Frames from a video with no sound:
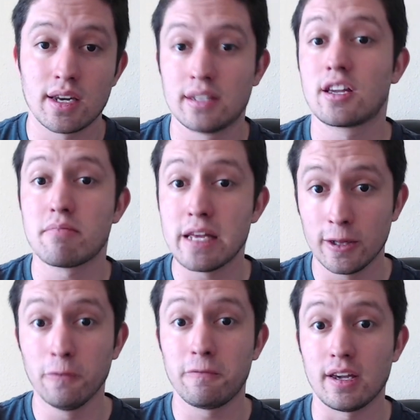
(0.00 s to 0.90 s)
it's going to be
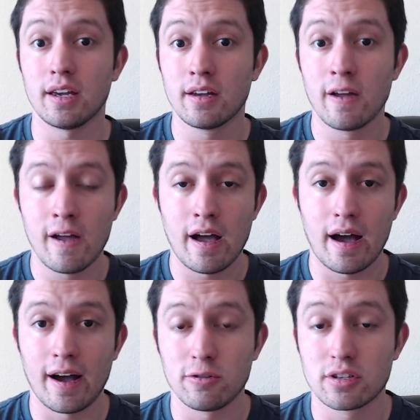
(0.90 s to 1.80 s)
Luffy
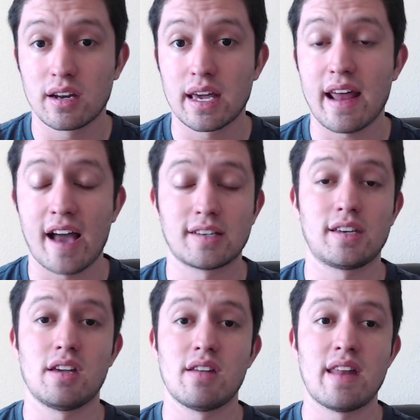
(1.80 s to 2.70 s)
who's going to get
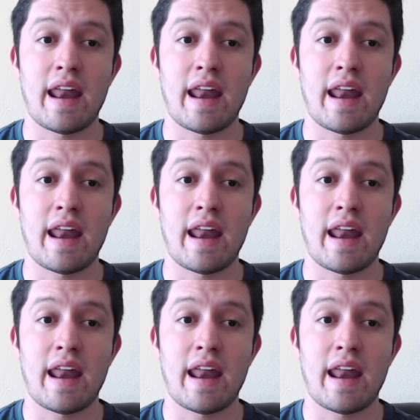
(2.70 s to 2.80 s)
executed.